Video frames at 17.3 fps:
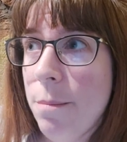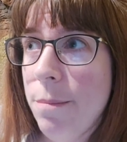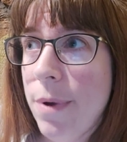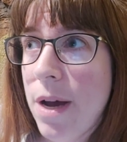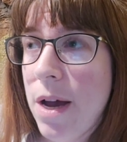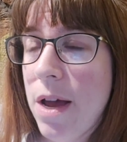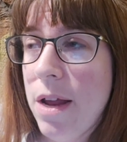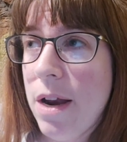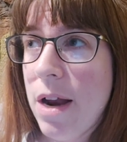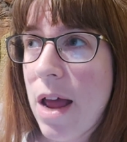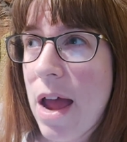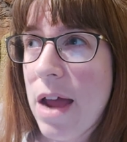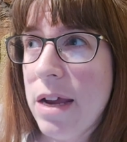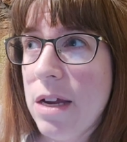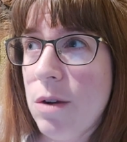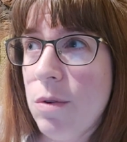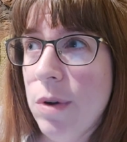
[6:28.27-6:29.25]
but
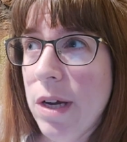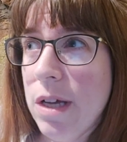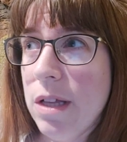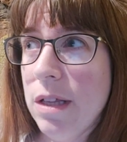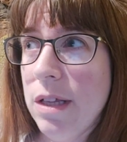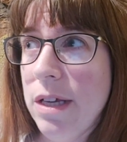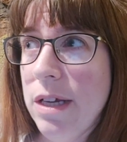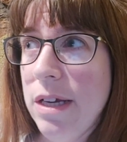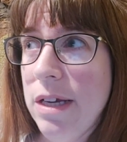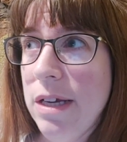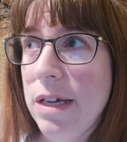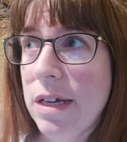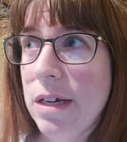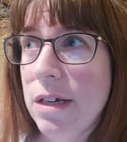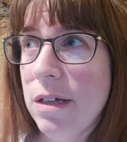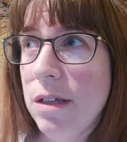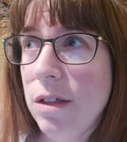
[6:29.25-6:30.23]
I quickly